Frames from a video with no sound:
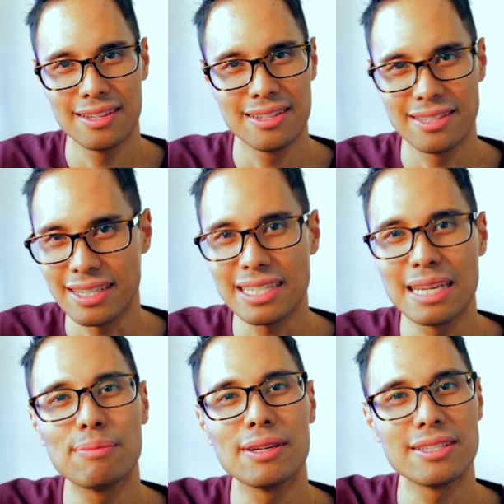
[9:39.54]

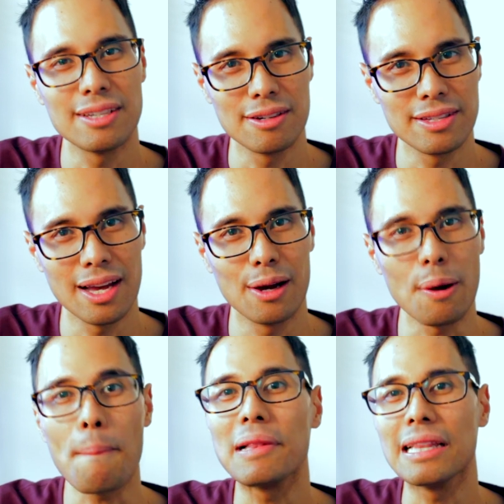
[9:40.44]
16 plus years
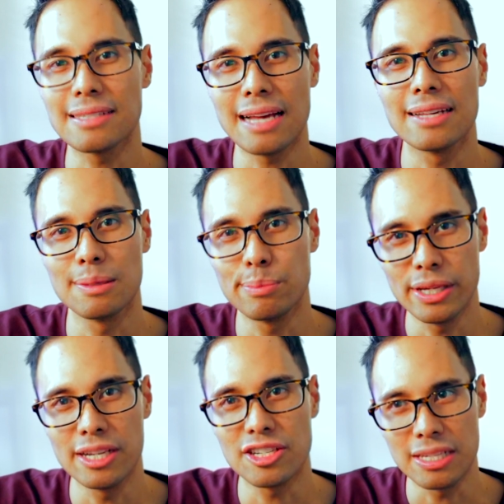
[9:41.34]
out plus has a
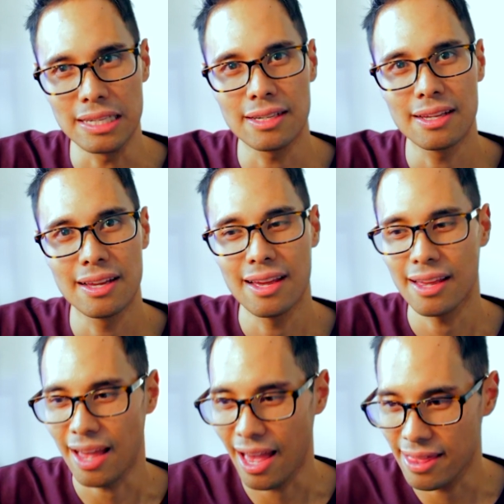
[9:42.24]
PhD
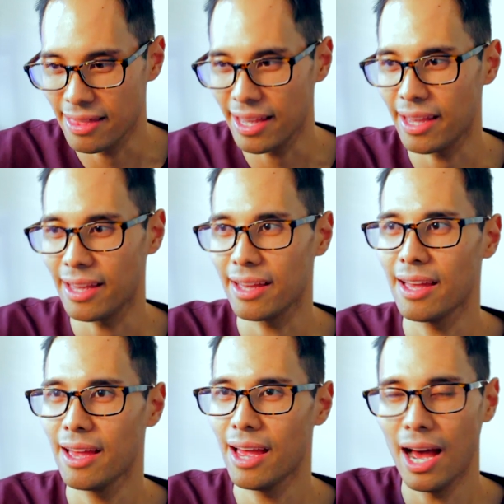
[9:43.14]
and they
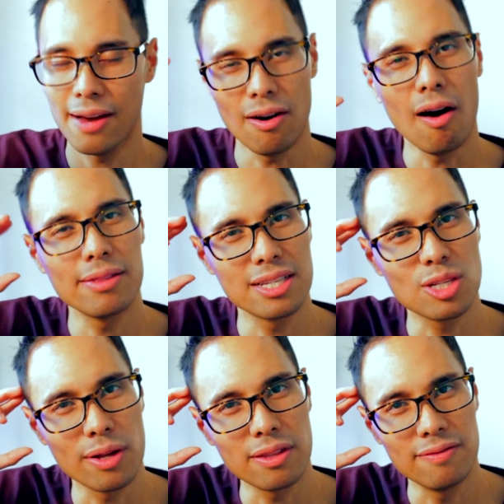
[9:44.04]
have all
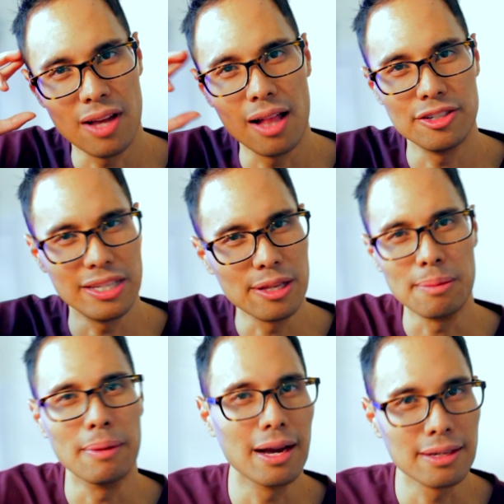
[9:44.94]
this wealth of knowledge in their
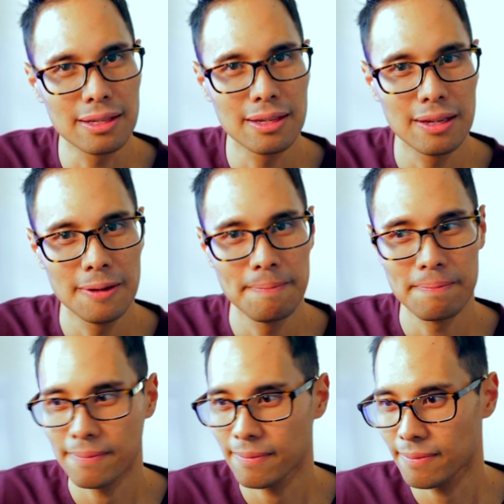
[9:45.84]
mind?
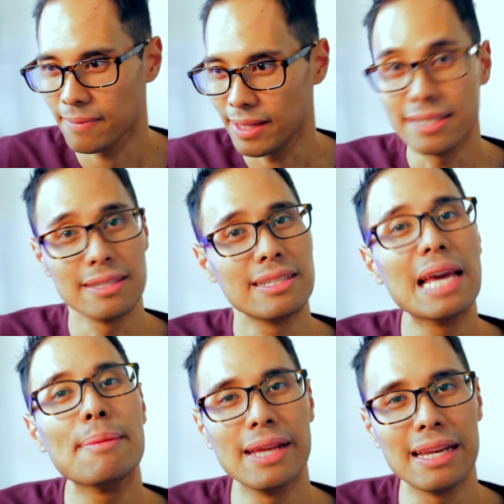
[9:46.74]
It's
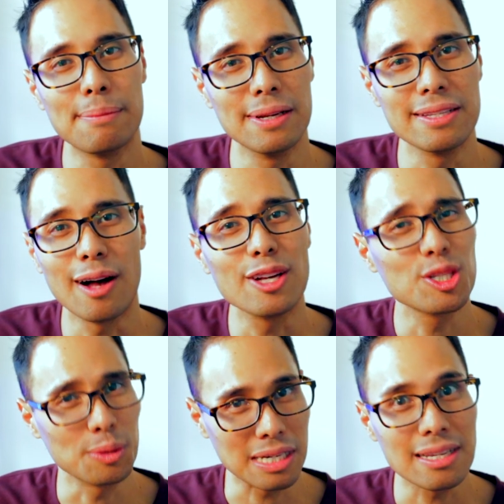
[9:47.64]
intimidating, but it's
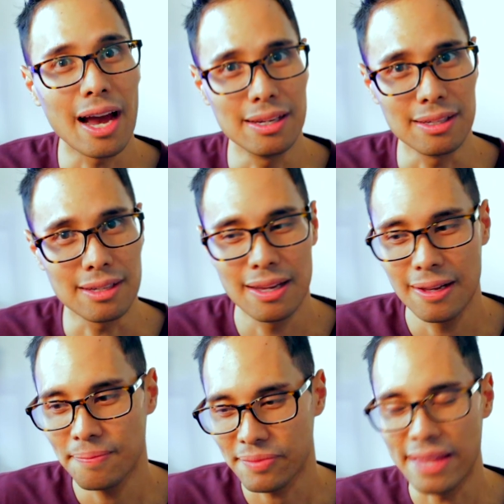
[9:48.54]
also exciting.
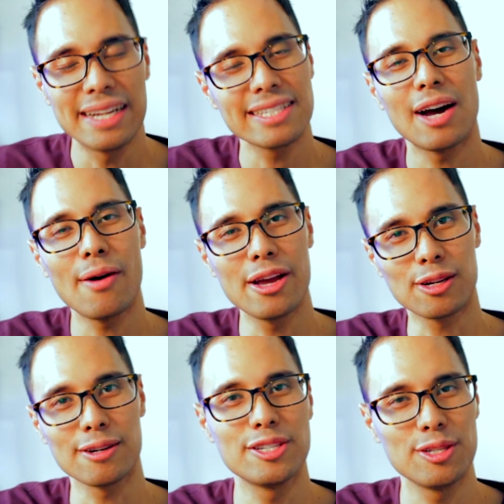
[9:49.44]
And that's how I
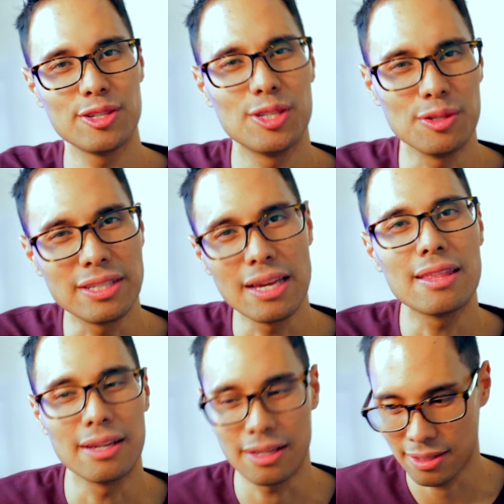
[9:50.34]
encourage you to see
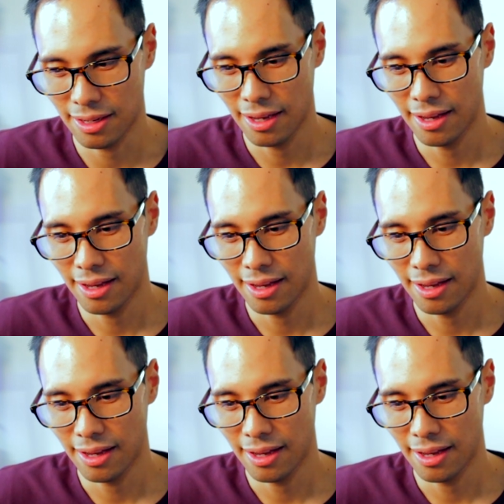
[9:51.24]
things.